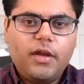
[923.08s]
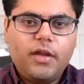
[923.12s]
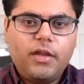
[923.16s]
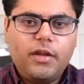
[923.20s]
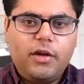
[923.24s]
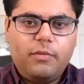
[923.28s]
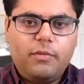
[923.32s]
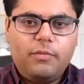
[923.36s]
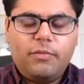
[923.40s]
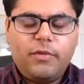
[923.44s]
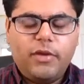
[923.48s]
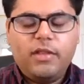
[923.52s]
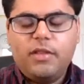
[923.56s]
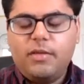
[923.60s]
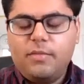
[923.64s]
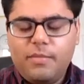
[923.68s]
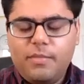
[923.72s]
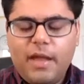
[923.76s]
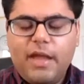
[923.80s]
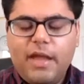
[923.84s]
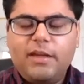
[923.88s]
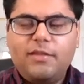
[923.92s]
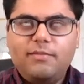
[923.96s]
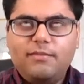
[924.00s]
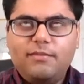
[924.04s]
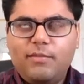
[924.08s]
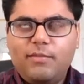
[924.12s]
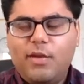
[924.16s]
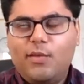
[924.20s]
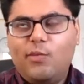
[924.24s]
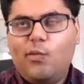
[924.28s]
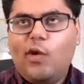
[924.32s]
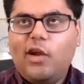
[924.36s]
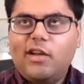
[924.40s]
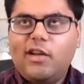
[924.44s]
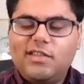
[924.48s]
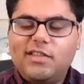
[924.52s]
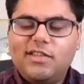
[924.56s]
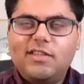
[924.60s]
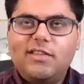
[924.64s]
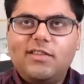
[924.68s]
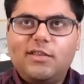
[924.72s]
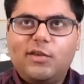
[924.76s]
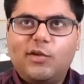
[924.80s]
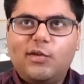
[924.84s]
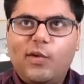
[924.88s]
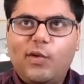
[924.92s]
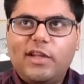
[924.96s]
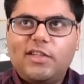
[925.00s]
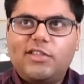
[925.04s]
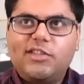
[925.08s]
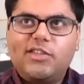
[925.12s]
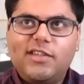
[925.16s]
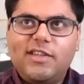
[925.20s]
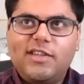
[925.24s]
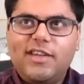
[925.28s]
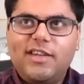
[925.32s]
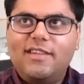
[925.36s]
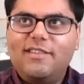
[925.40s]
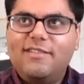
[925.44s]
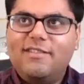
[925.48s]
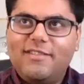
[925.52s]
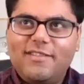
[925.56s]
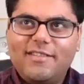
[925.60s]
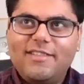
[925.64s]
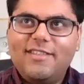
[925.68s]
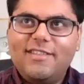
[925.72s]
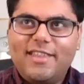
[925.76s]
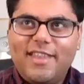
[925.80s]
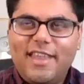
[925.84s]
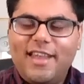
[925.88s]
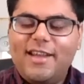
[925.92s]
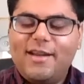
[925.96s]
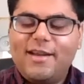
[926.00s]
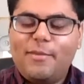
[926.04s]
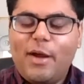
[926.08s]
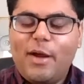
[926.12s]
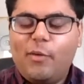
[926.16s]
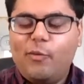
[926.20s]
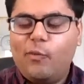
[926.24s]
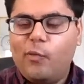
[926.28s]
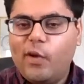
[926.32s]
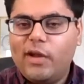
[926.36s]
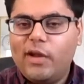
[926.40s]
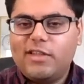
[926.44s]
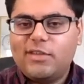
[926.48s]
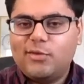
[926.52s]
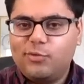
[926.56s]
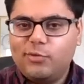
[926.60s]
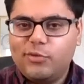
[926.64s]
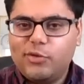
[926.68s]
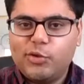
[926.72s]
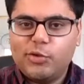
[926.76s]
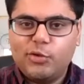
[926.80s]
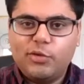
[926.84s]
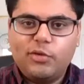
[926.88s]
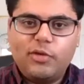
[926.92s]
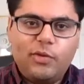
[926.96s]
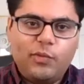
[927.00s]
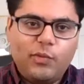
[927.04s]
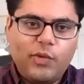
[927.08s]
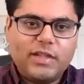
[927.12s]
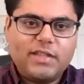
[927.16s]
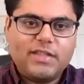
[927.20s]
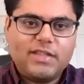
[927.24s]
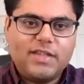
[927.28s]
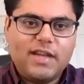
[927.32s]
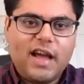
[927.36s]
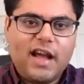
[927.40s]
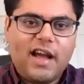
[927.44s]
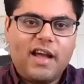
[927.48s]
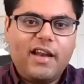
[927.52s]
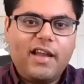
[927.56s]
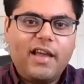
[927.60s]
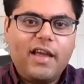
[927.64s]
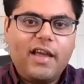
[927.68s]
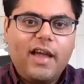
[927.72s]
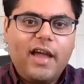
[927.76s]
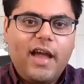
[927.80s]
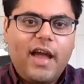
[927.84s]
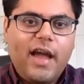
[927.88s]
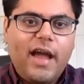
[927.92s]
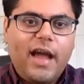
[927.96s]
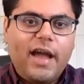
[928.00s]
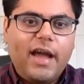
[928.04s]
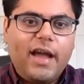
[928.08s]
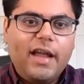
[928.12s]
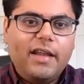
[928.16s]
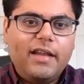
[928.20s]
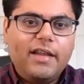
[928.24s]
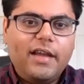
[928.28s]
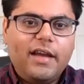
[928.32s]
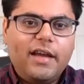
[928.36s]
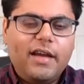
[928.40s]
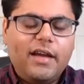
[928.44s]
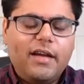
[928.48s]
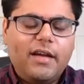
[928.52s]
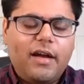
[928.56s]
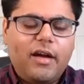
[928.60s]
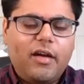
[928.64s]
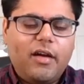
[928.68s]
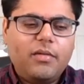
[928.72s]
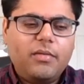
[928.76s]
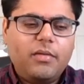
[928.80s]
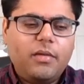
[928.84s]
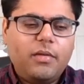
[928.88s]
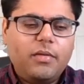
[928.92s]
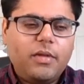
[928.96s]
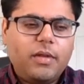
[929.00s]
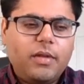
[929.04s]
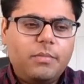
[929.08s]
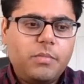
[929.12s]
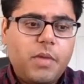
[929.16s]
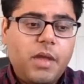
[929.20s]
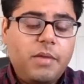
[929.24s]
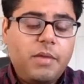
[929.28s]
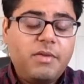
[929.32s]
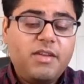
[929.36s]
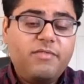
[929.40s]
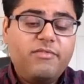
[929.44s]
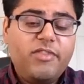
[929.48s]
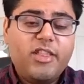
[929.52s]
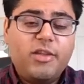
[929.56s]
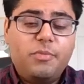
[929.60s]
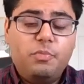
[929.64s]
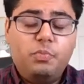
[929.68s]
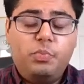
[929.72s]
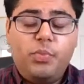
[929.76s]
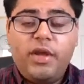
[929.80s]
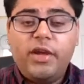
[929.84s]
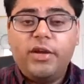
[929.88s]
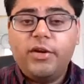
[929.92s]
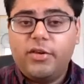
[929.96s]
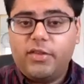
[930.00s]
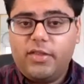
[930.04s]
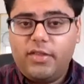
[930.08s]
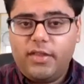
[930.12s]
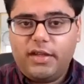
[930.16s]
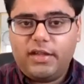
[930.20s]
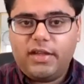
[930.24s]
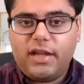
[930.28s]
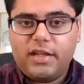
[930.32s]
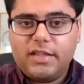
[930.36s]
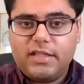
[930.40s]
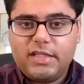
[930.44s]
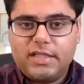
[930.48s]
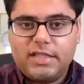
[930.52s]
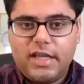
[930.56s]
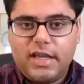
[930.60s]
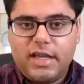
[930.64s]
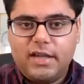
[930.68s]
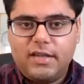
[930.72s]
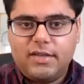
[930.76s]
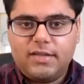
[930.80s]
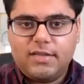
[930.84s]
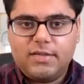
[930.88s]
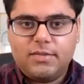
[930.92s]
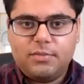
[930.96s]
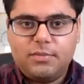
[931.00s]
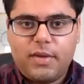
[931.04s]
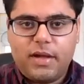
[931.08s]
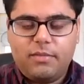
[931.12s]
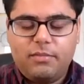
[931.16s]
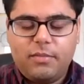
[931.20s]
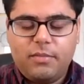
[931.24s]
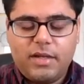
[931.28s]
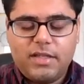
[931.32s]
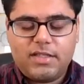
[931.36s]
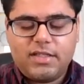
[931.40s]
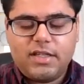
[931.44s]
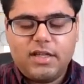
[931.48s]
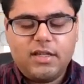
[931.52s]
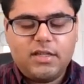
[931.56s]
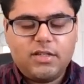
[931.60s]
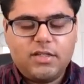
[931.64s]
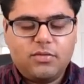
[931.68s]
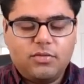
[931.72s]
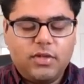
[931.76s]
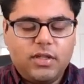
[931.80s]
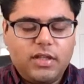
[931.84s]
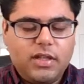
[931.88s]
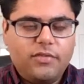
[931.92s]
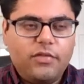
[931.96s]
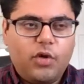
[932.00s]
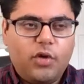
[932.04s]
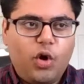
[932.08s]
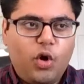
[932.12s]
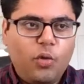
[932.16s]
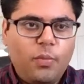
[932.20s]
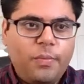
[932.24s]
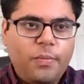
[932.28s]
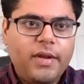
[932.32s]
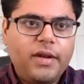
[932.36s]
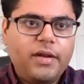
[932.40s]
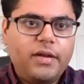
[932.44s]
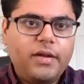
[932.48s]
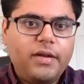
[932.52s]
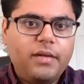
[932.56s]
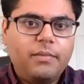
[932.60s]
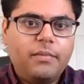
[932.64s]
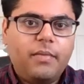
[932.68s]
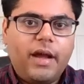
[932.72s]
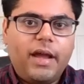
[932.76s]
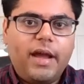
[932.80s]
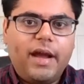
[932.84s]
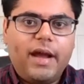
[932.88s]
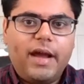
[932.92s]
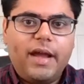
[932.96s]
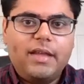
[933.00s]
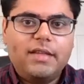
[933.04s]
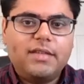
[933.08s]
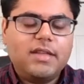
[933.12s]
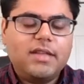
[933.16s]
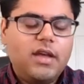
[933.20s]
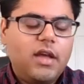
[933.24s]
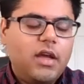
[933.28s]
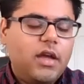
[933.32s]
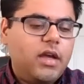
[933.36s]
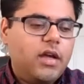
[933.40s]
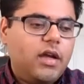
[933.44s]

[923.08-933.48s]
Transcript: really made me want to question and think about what's true and what's not. And maybe even the bigger thing I'd say is my studies really have opened my eyes